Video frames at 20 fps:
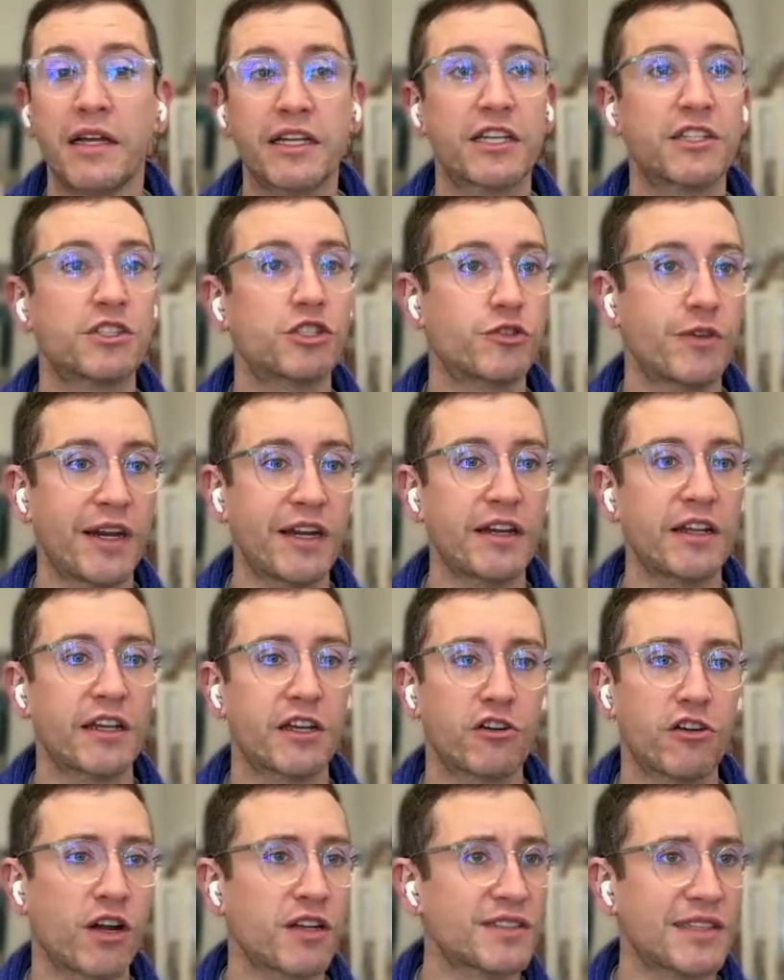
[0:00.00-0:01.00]
Because stranding
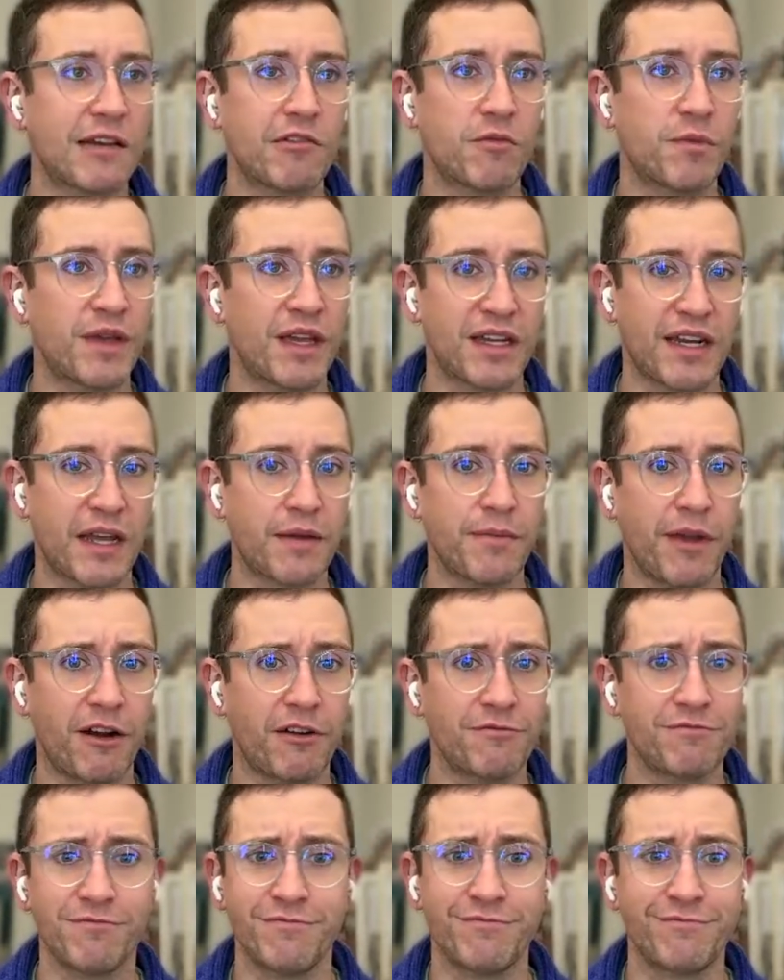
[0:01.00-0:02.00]
across that would be a nightmare.